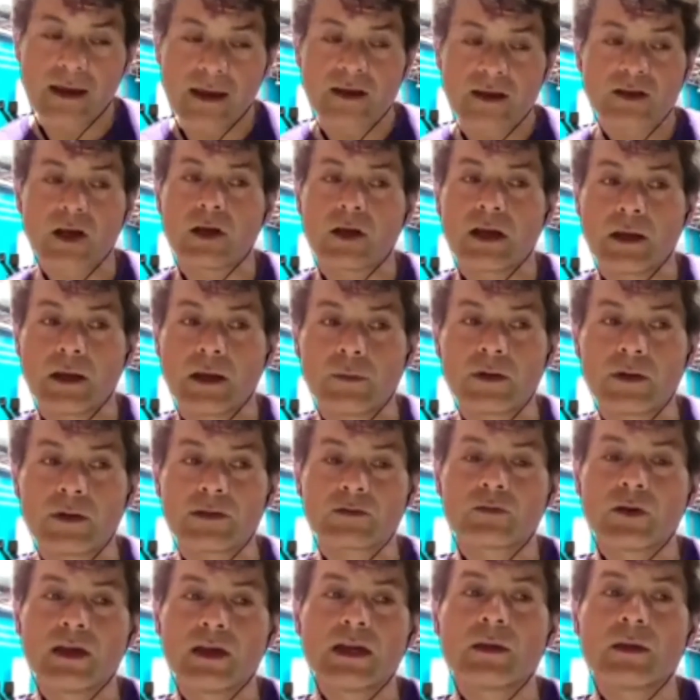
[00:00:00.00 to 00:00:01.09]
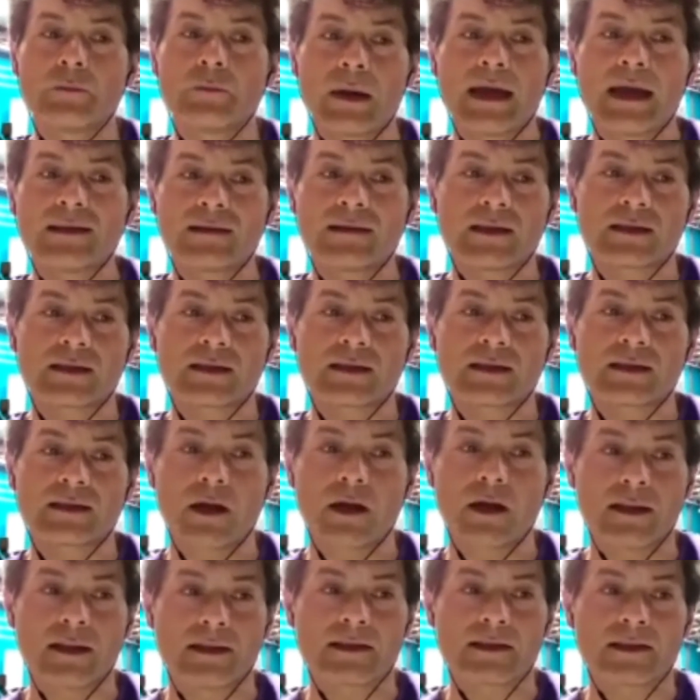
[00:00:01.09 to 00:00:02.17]
So it was really basic
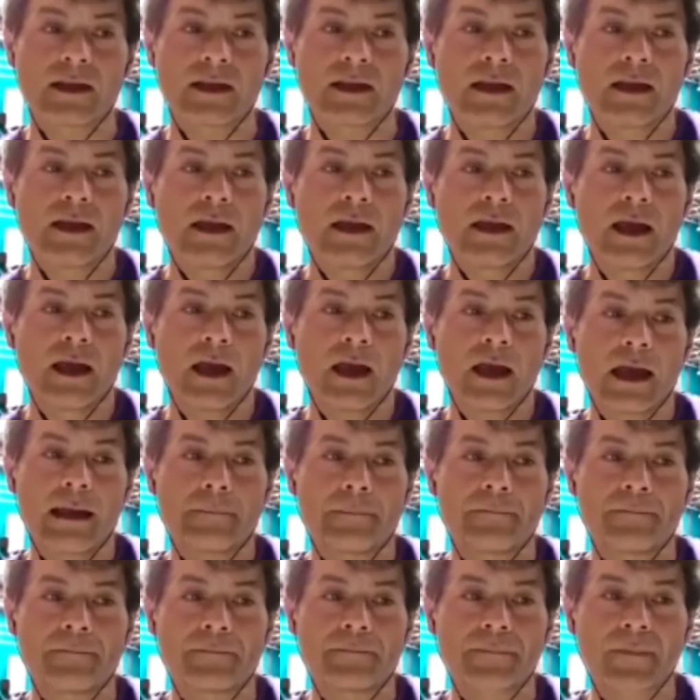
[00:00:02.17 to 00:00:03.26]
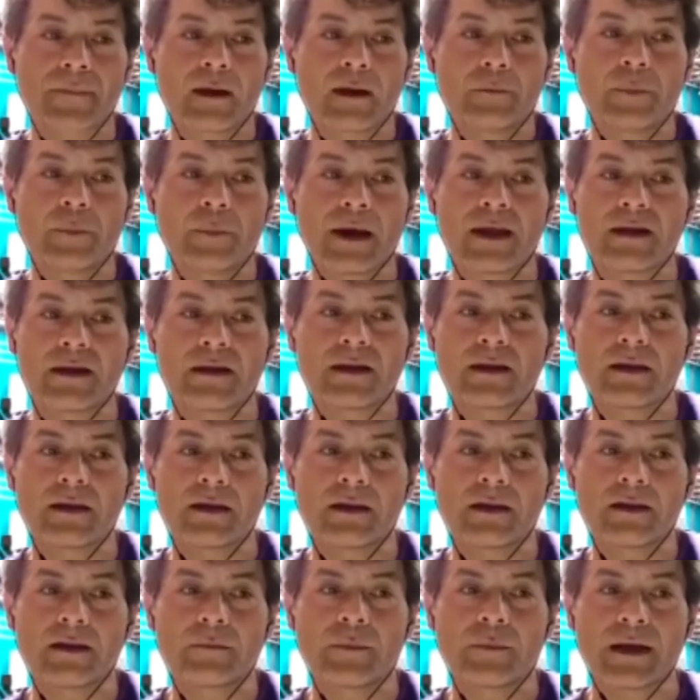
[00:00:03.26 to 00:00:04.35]
science. But
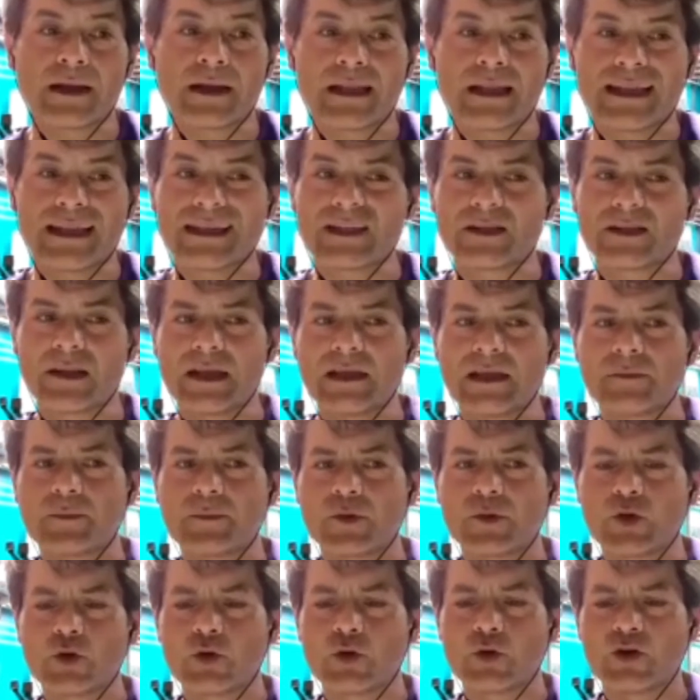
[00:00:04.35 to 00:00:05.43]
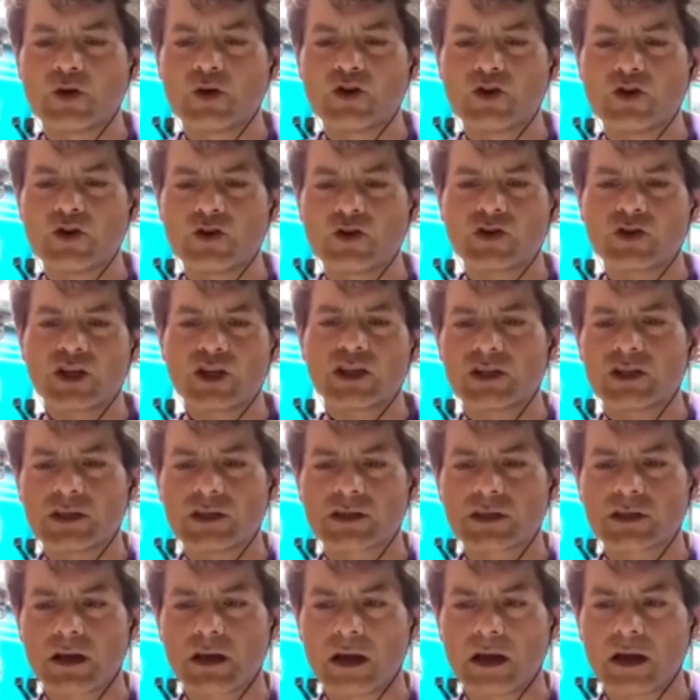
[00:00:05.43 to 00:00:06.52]
in pure nutrition
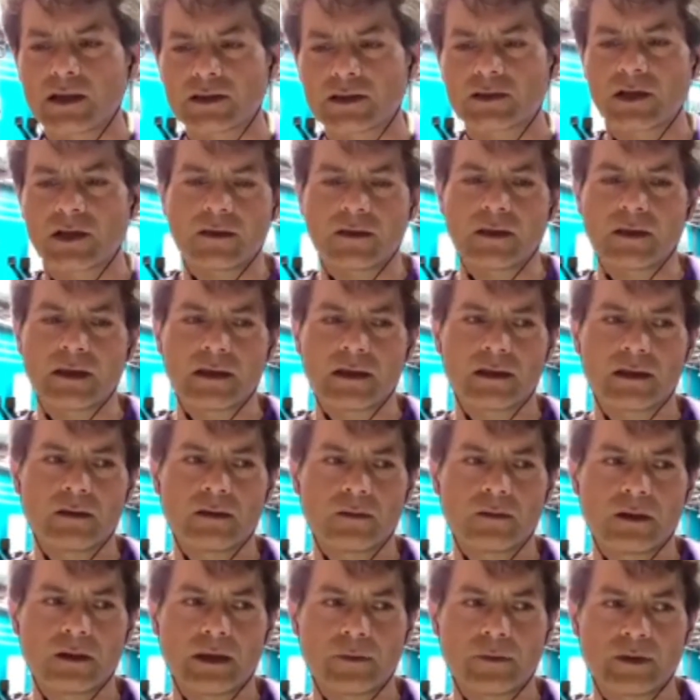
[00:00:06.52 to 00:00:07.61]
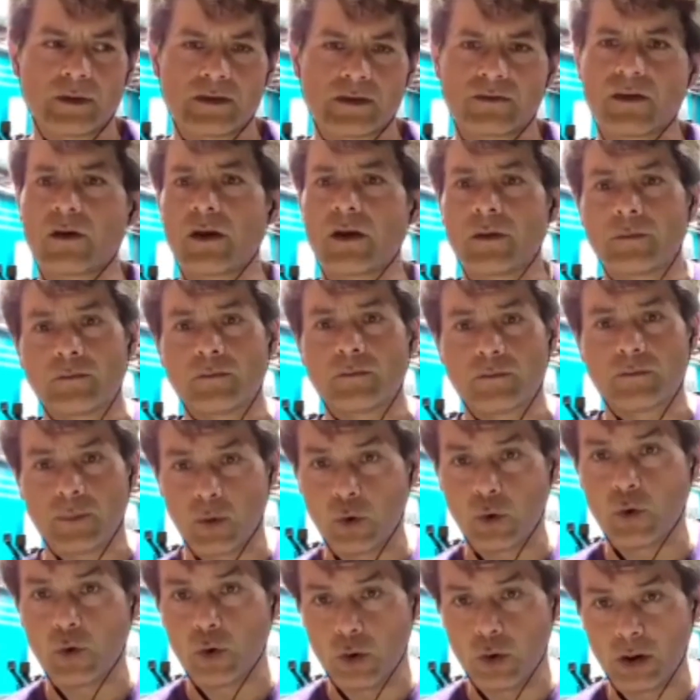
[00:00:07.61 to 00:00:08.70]
science, I think it was very
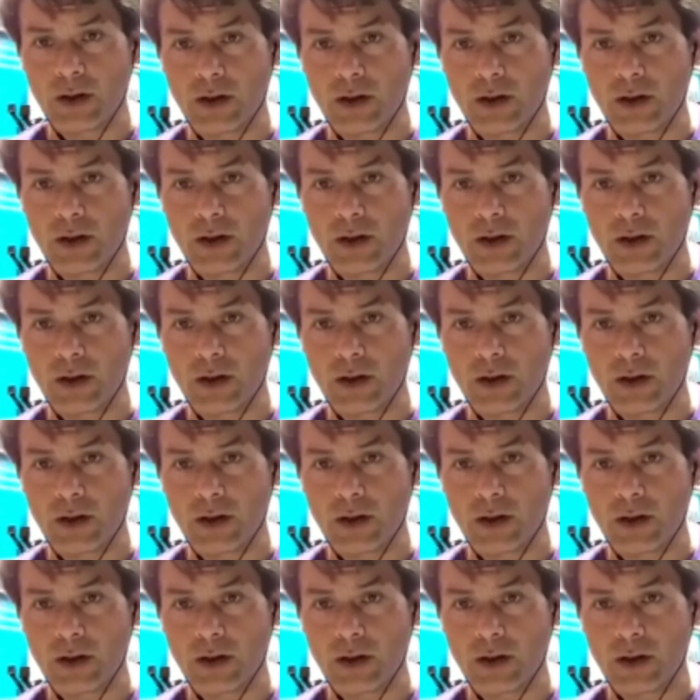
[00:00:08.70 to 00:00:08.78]
poor.